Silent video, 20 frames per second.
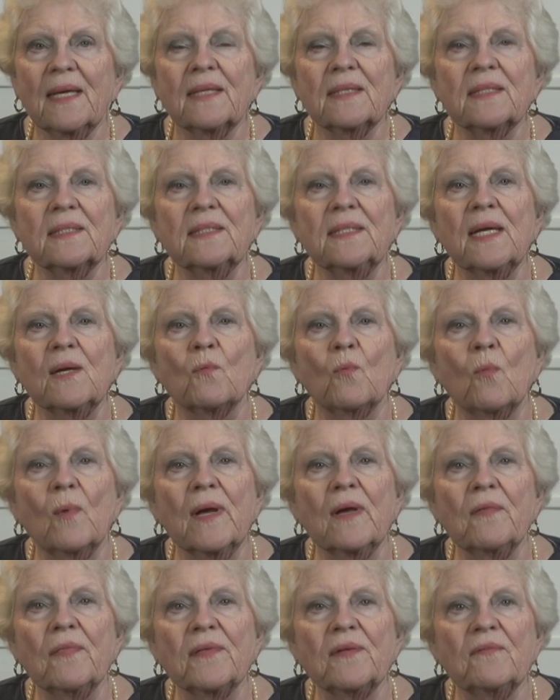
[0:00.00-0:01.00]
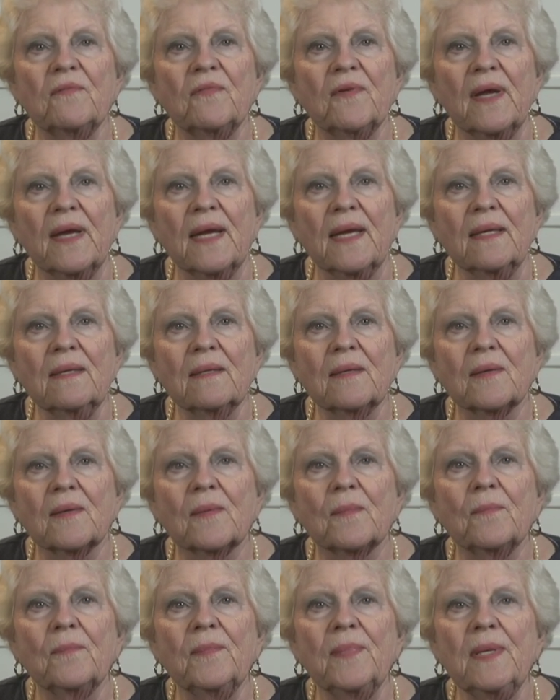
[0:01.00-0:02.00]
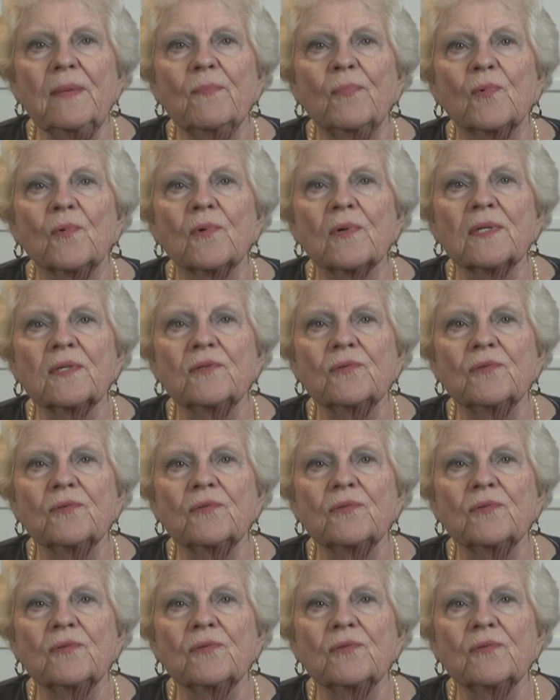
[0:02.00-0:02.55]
seek wealth in vain, be born